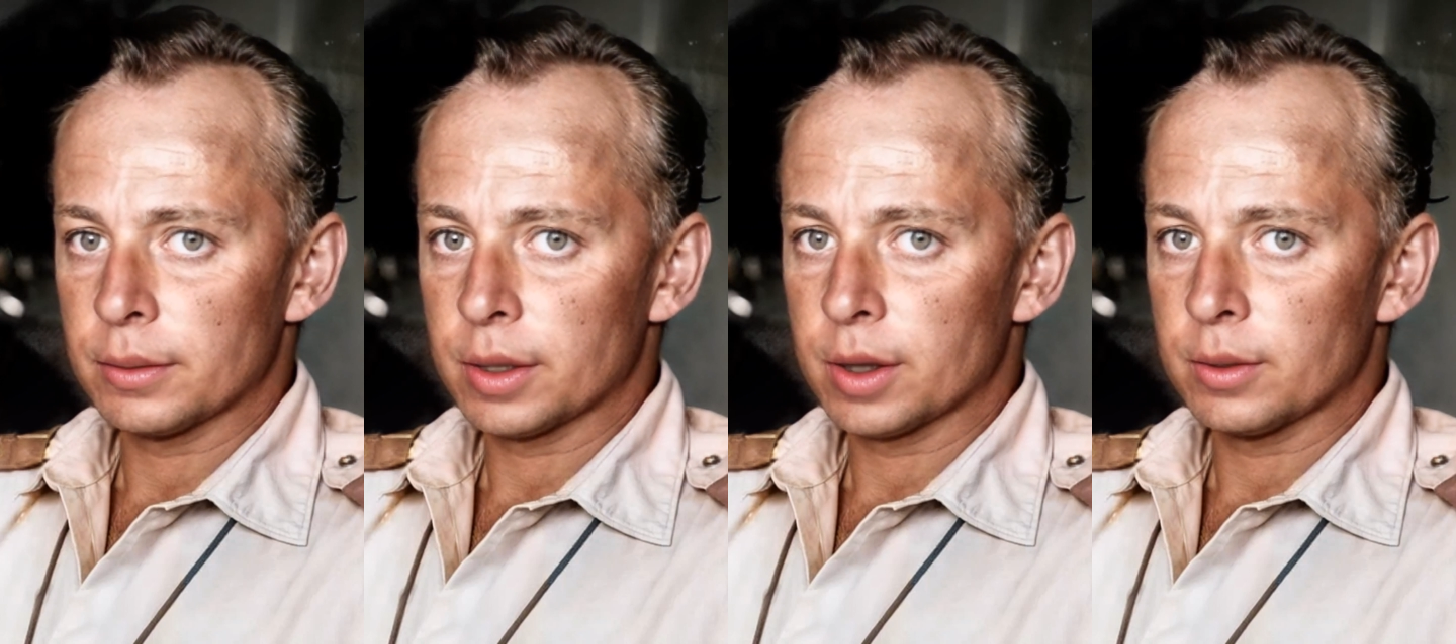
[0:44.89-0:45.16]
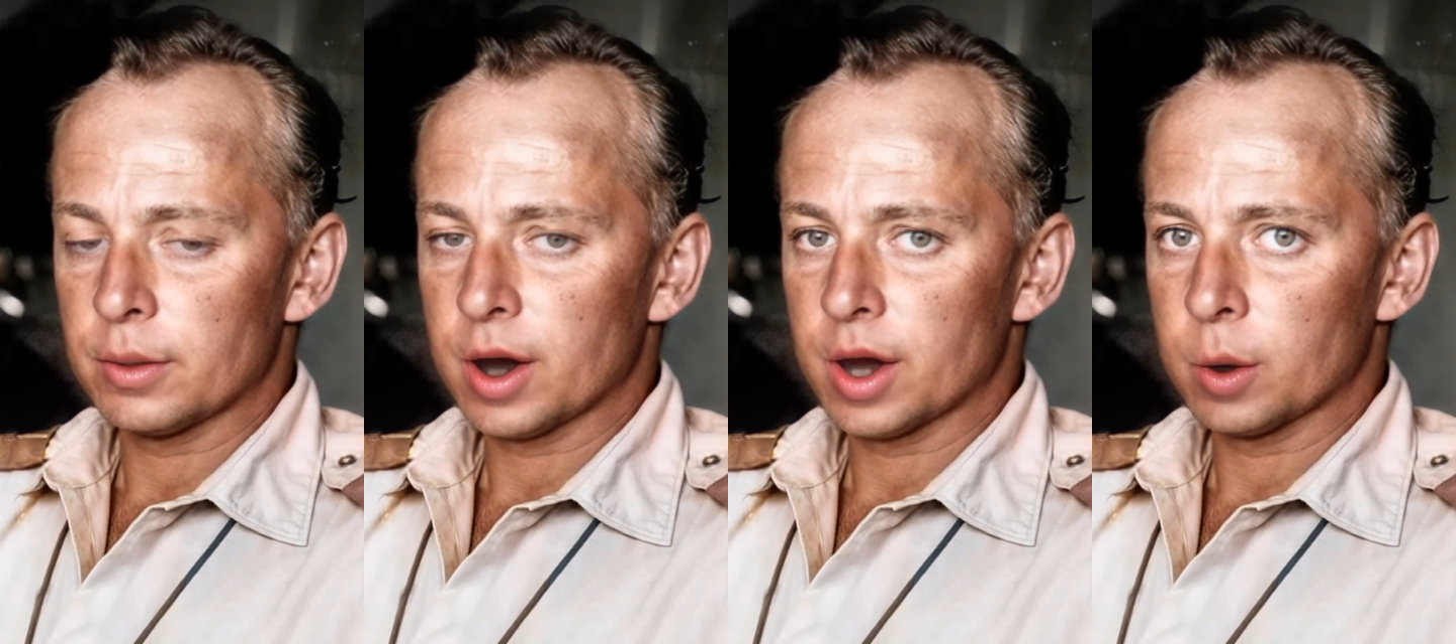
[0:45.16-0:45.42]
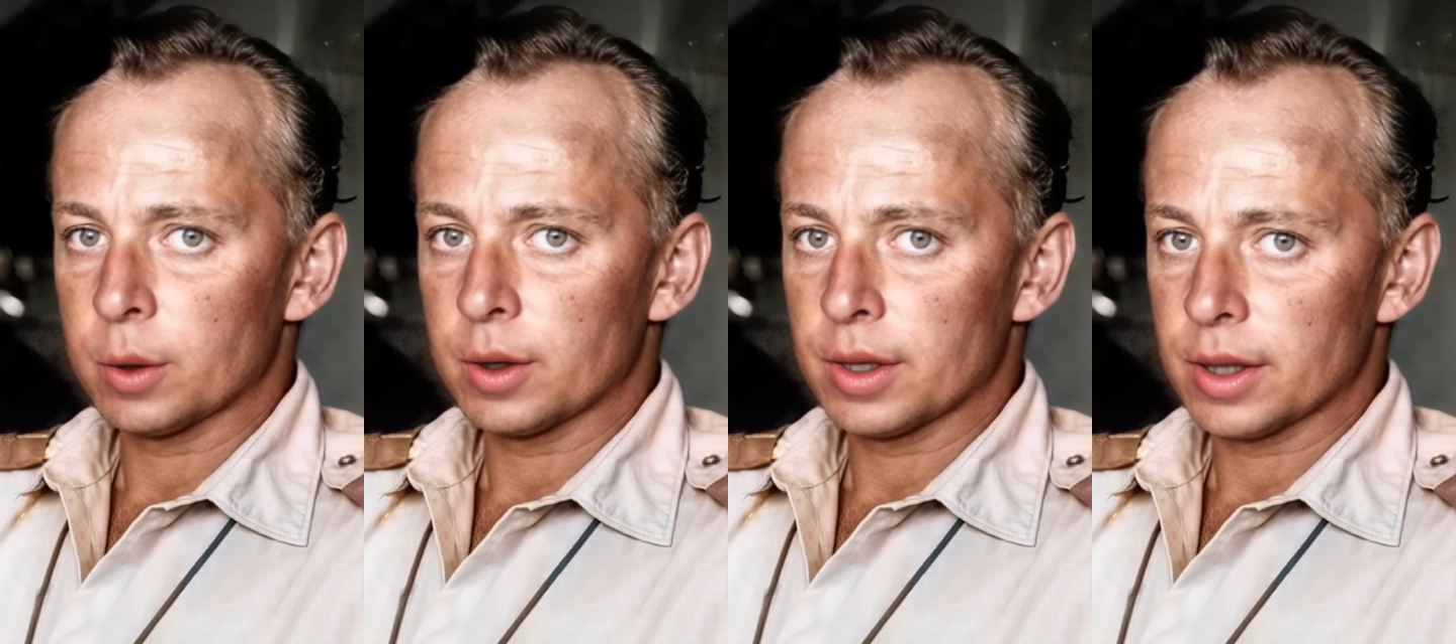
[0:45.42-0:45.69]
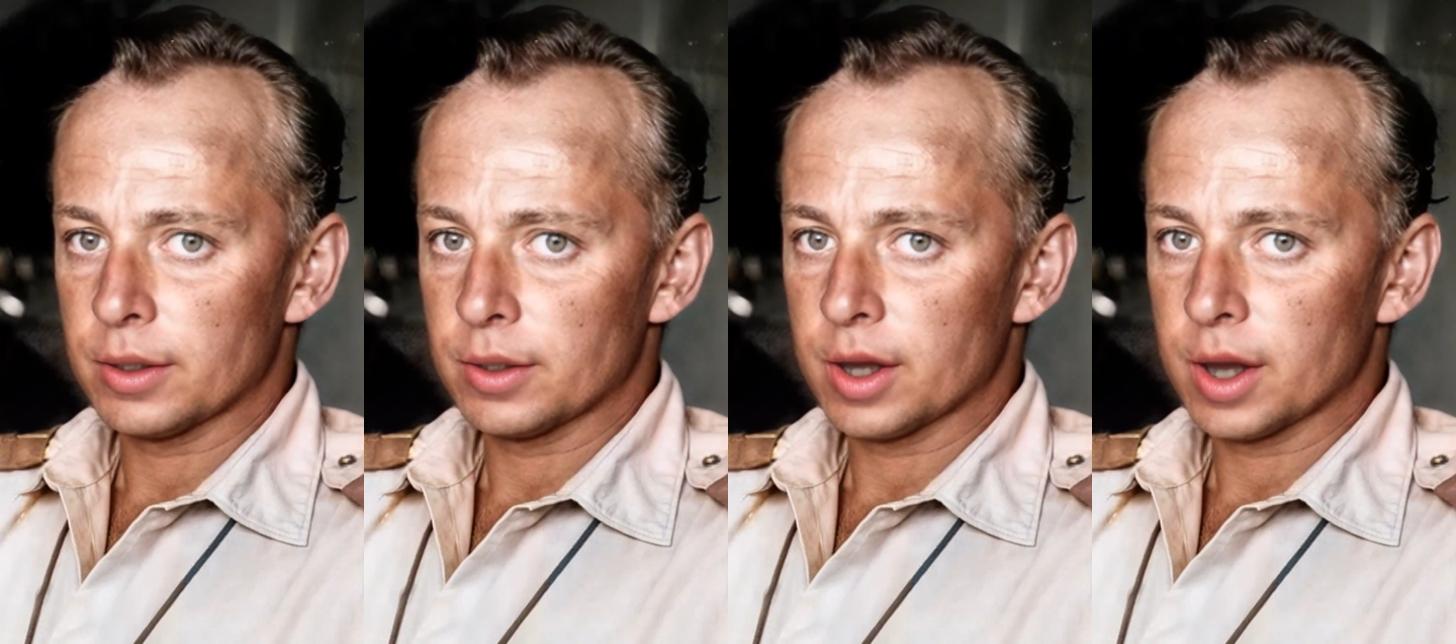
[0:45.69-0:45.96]
the
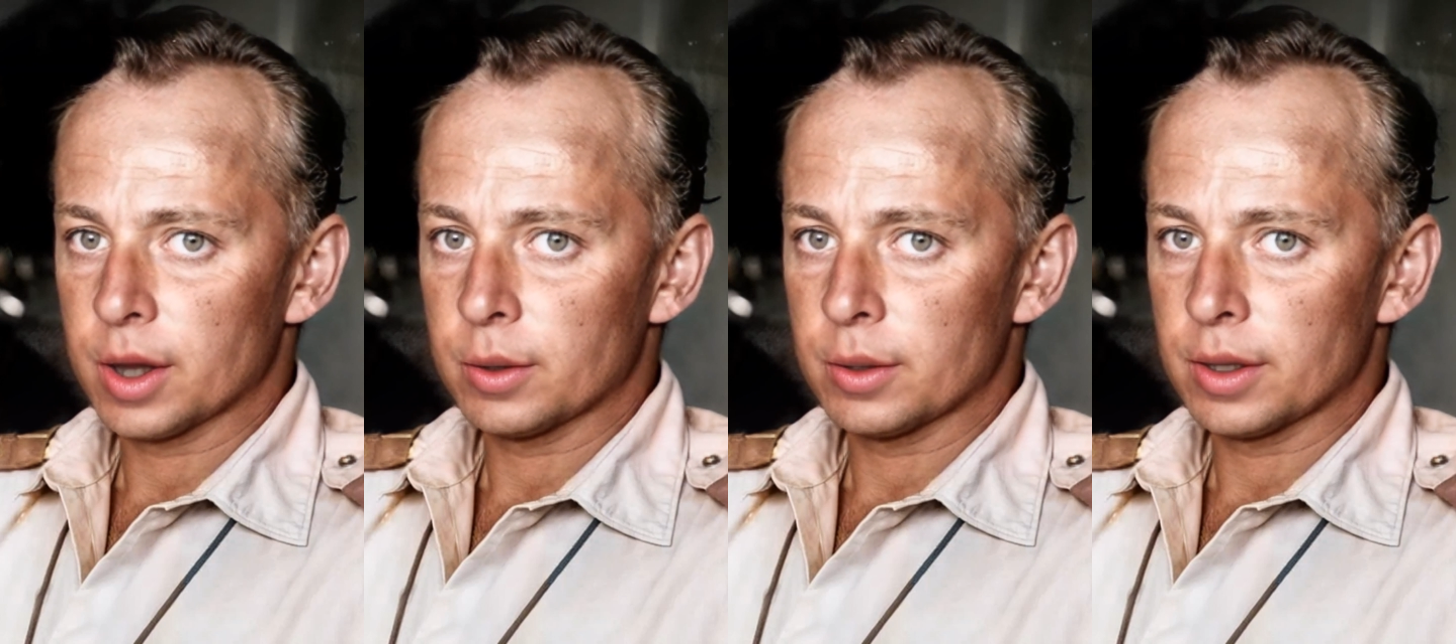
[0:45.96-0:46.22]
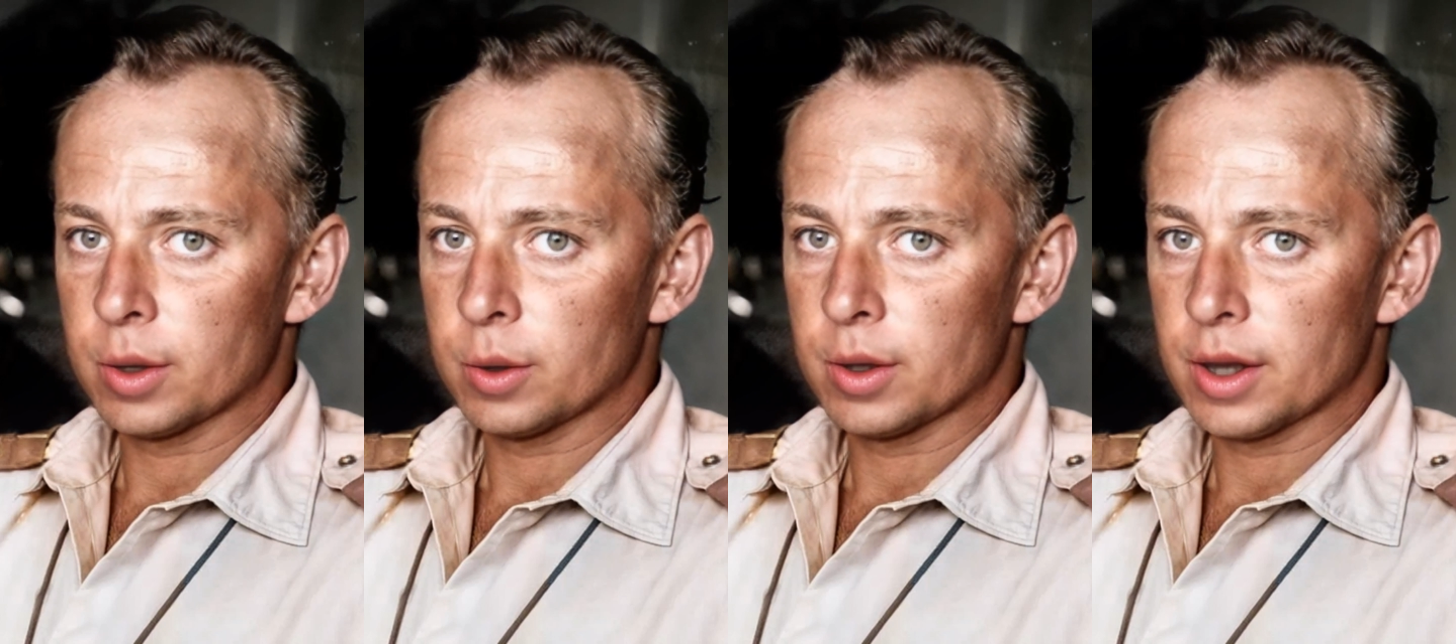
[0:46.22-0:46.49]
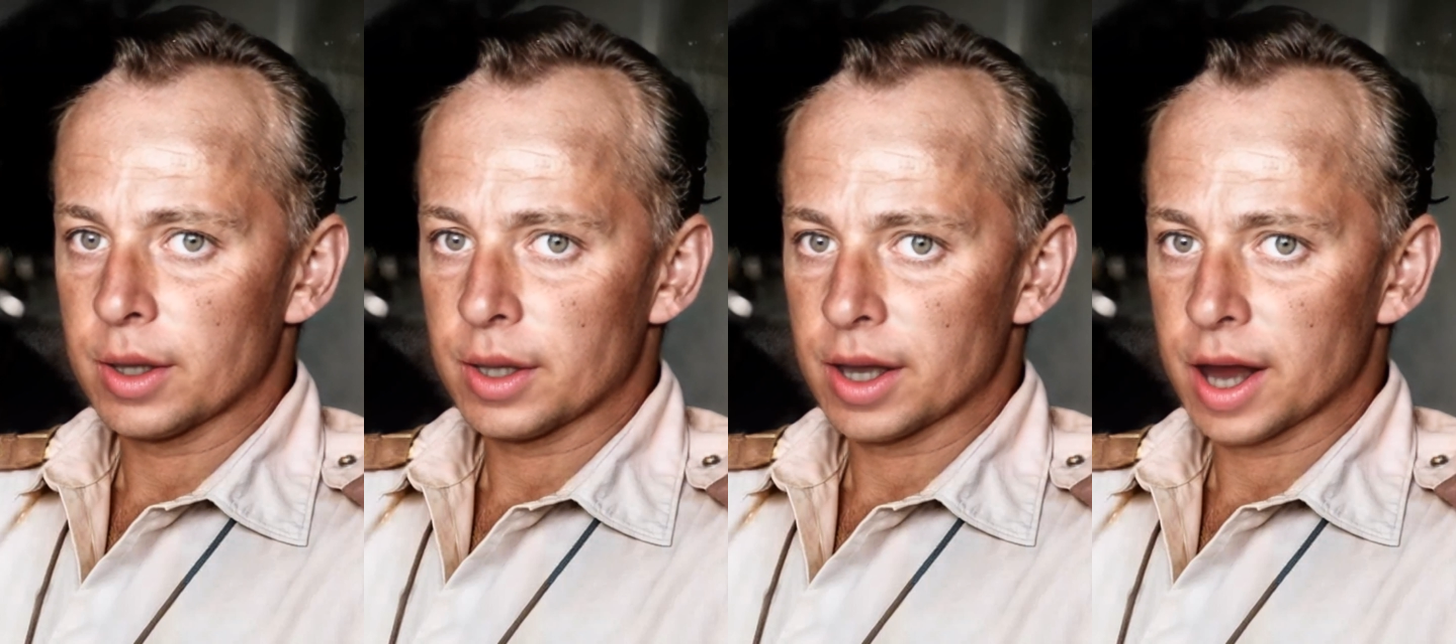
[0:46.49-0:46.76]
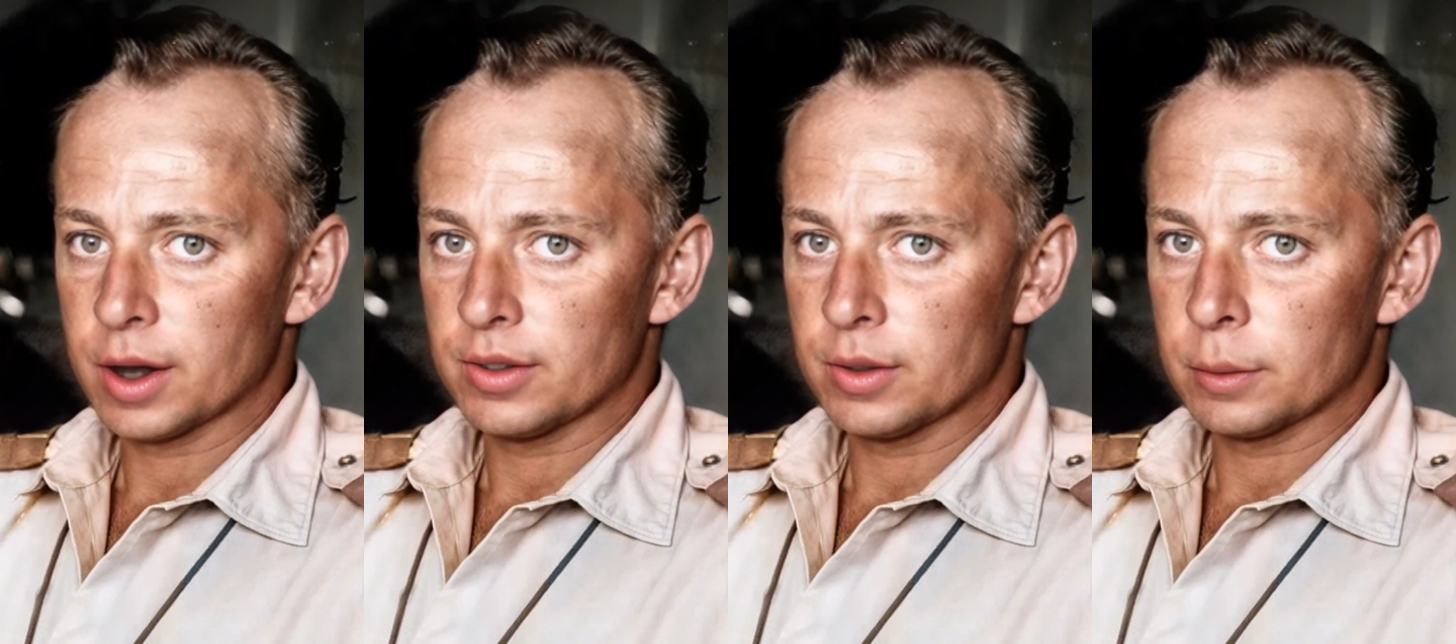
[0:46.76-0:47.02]
followers of the new socialist
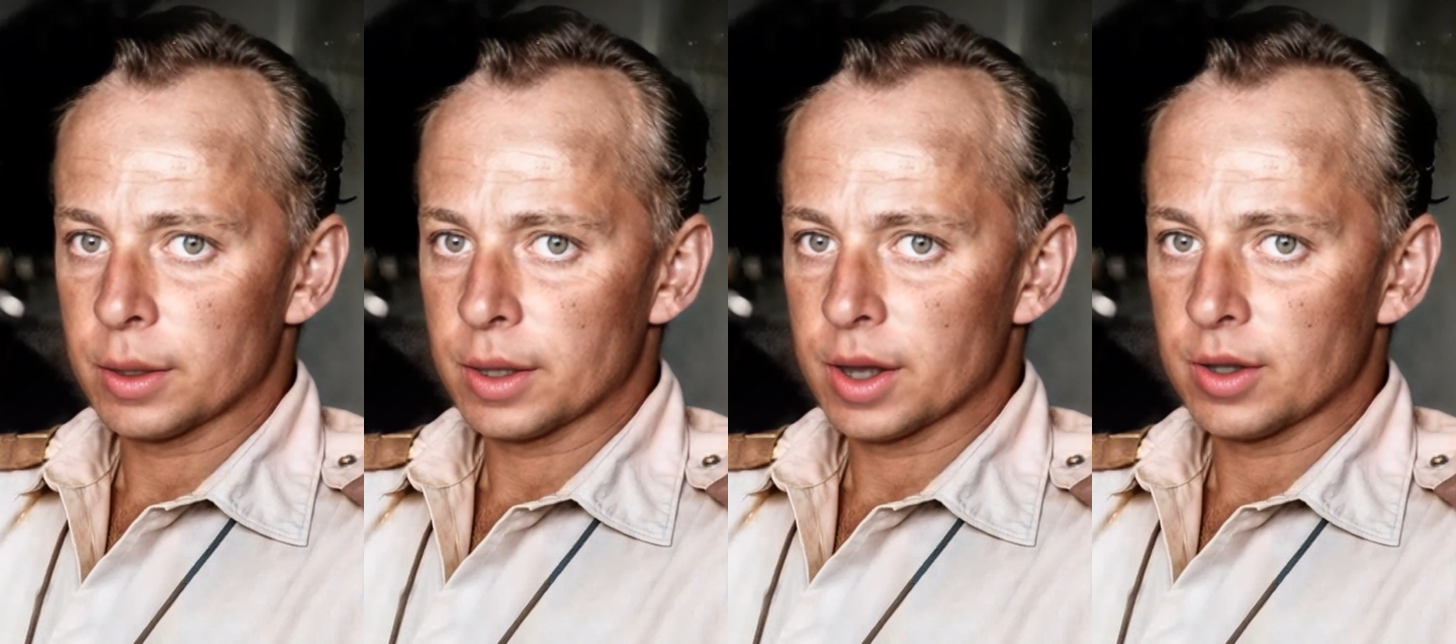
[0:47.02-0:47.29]
government